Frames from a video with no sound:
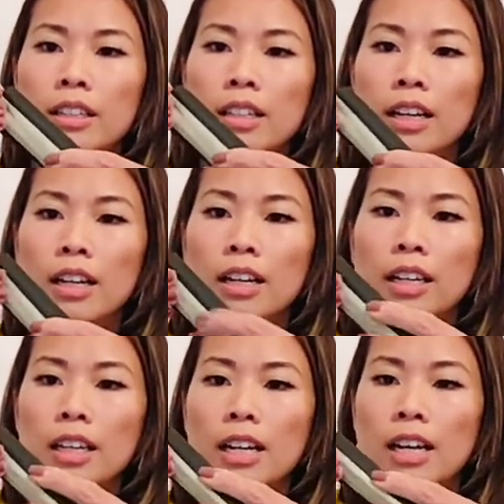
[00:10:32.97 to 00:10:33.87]
Tuck
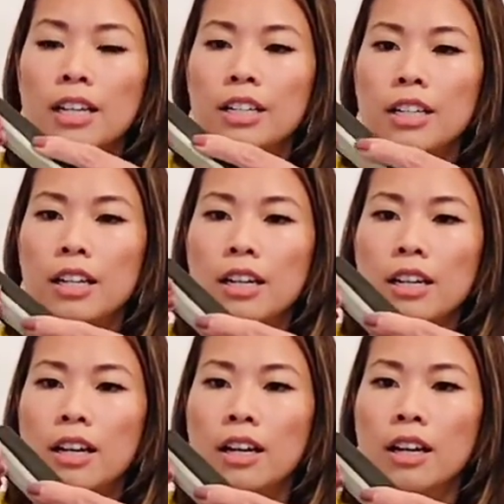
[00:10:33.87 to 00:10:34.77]
it under.
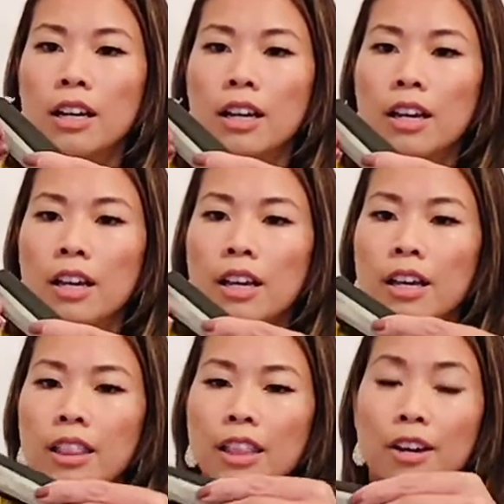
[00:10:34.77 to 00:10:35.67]

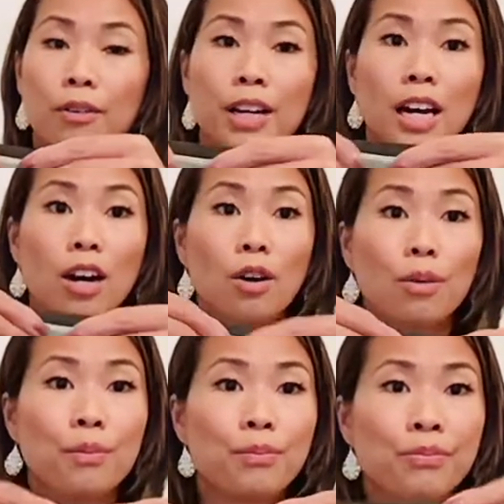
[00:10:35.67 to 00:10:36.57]
There we go.